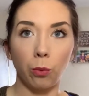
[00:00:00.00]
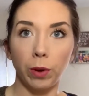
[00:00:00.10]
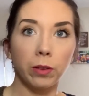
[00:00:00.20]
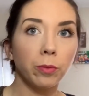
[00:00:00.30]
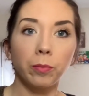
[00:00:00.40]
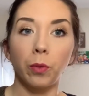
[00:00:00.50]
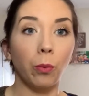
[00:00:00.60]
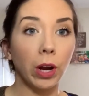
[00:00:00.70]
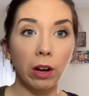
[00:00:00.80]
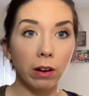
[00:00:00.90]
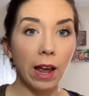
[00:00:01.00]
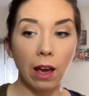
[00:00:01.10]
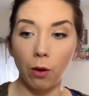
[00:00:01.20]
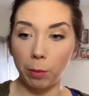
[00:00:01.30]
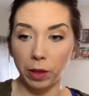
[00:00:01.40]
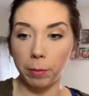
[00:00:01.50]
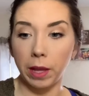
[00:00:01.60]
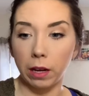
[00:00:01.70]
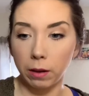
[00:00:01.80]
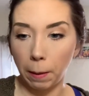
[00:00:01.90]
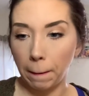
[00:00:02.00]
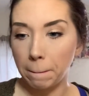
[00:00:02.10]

Well, we're here now. I'm committed.